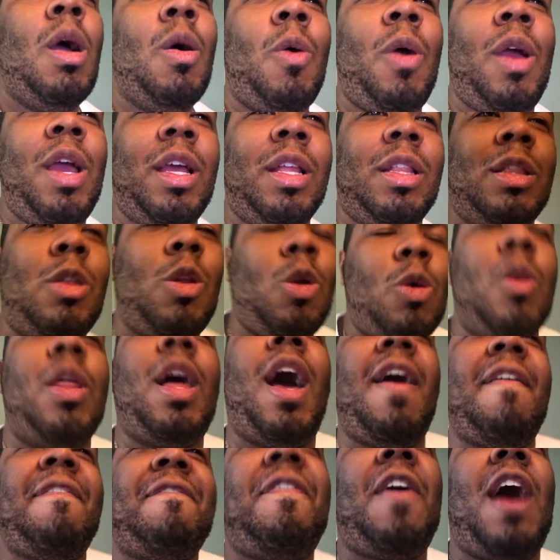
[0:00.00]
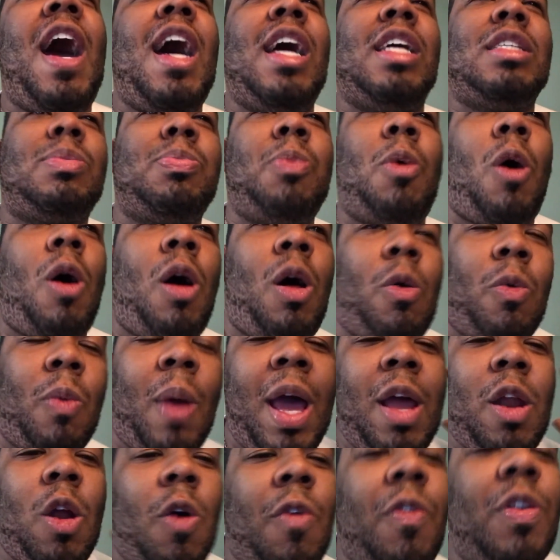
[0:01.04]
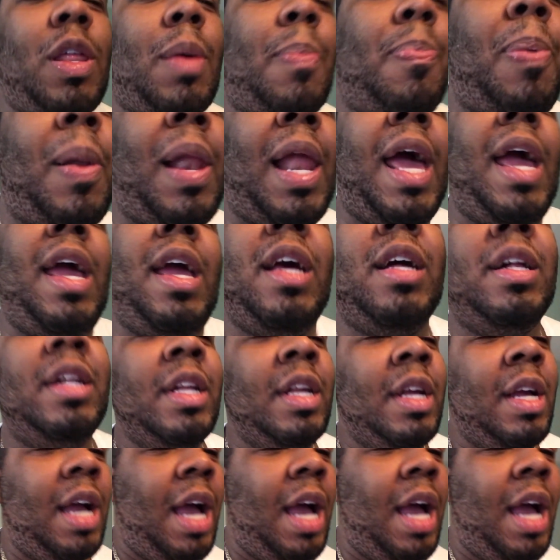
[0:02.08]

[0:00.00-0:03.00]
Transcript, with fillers: where he threw that fastball right over the plate